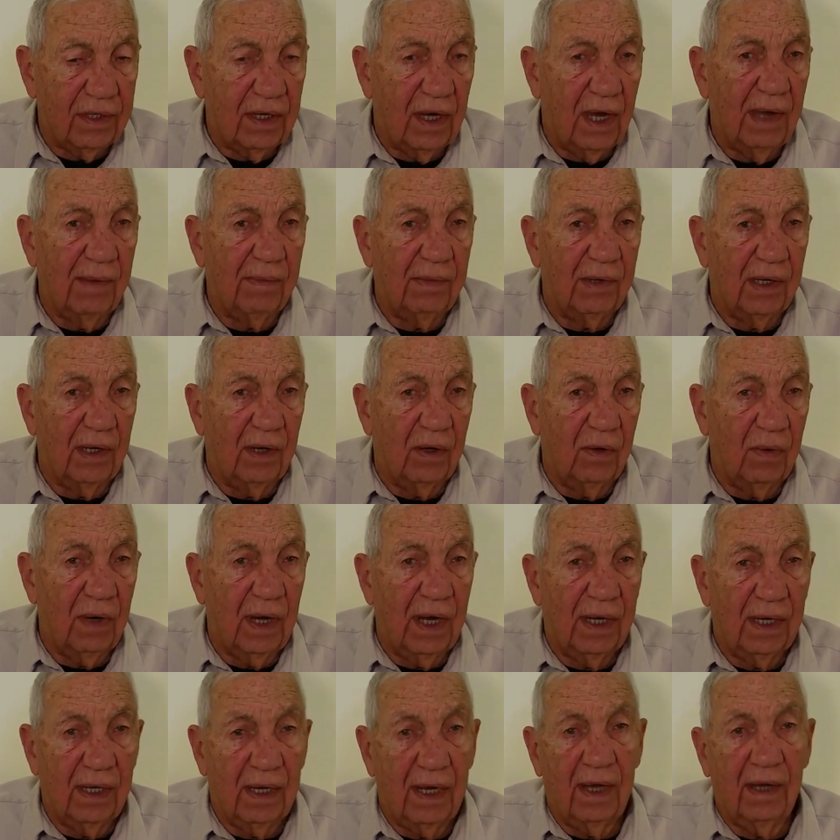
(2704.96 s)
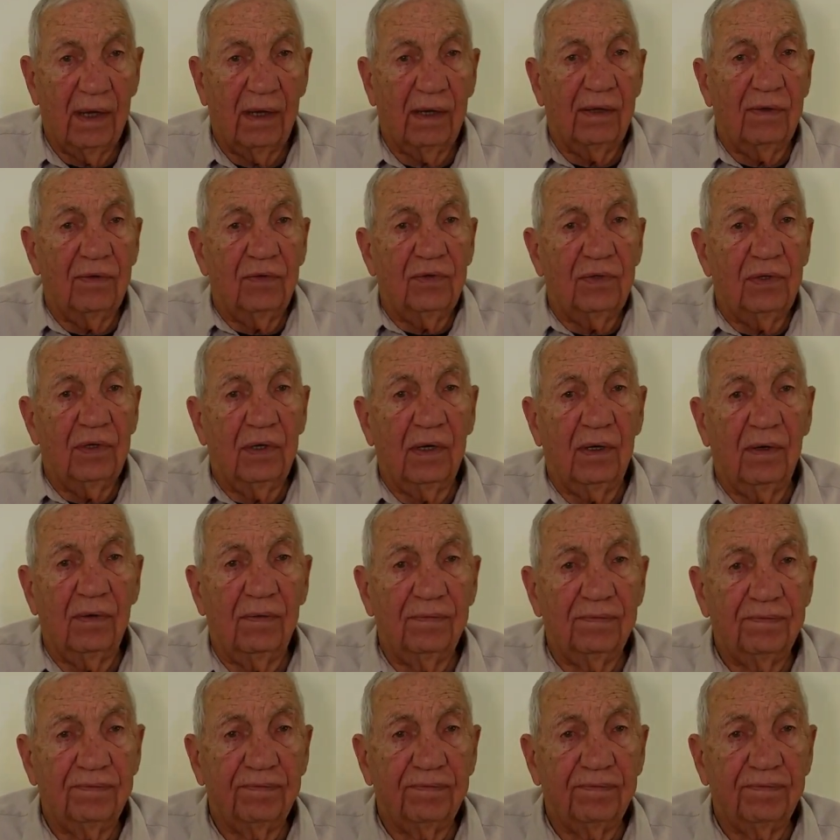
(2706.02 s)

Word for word: time in the Hawaiian Islands, you know.